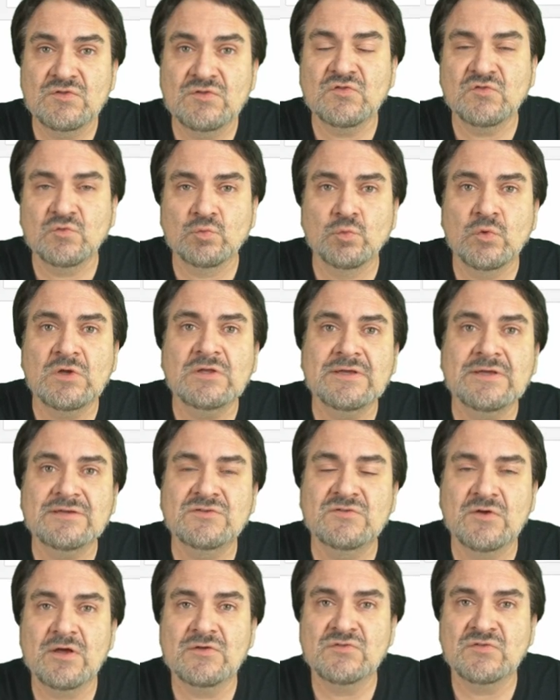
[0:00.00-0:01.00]
this really
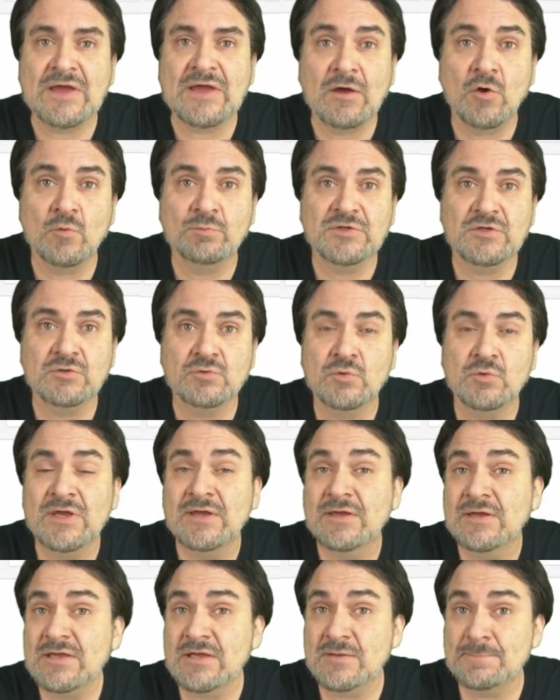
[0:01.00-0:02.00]
does help you
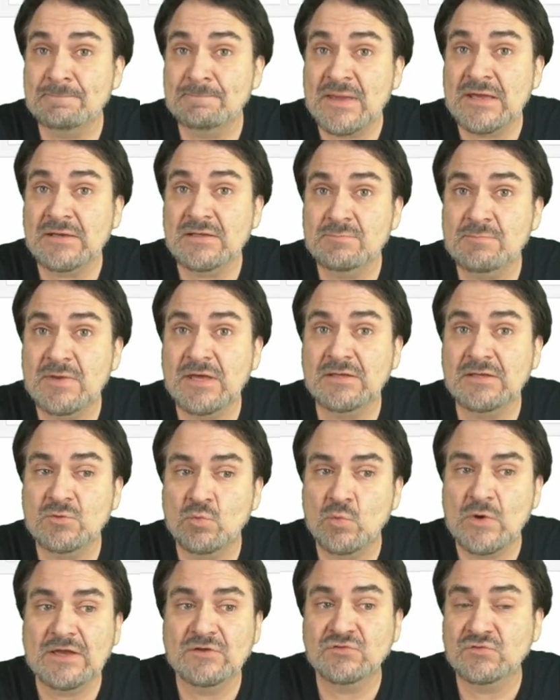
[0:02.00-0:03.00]
in many, many
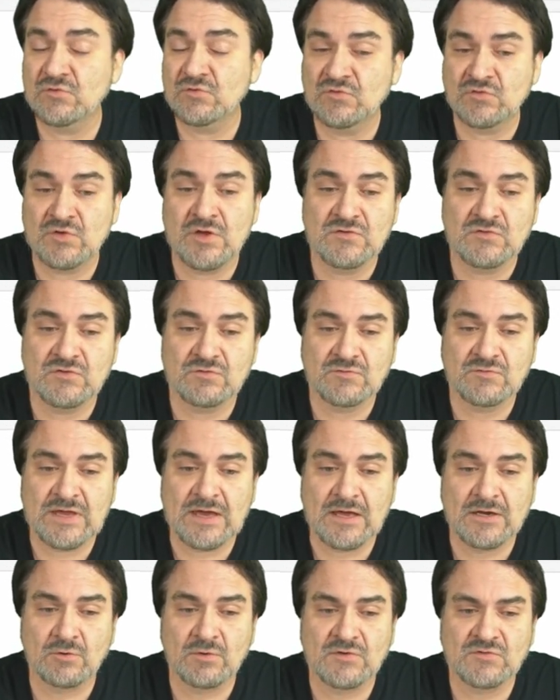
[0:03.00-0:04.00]
ways. There's tons of
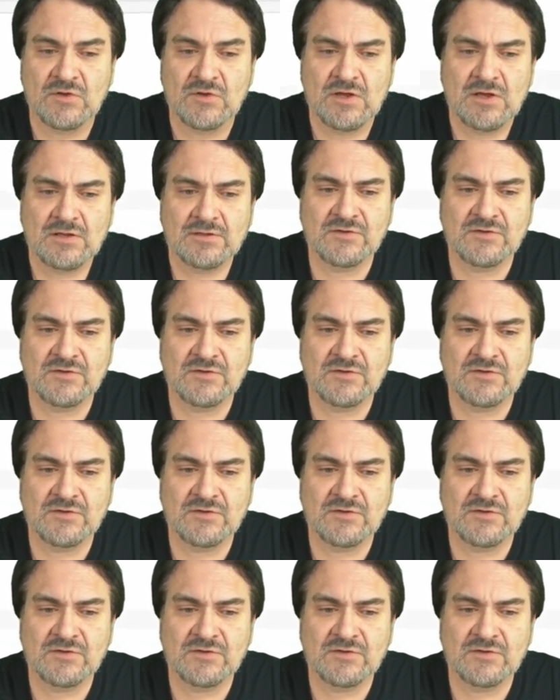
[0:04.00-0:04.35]
categories.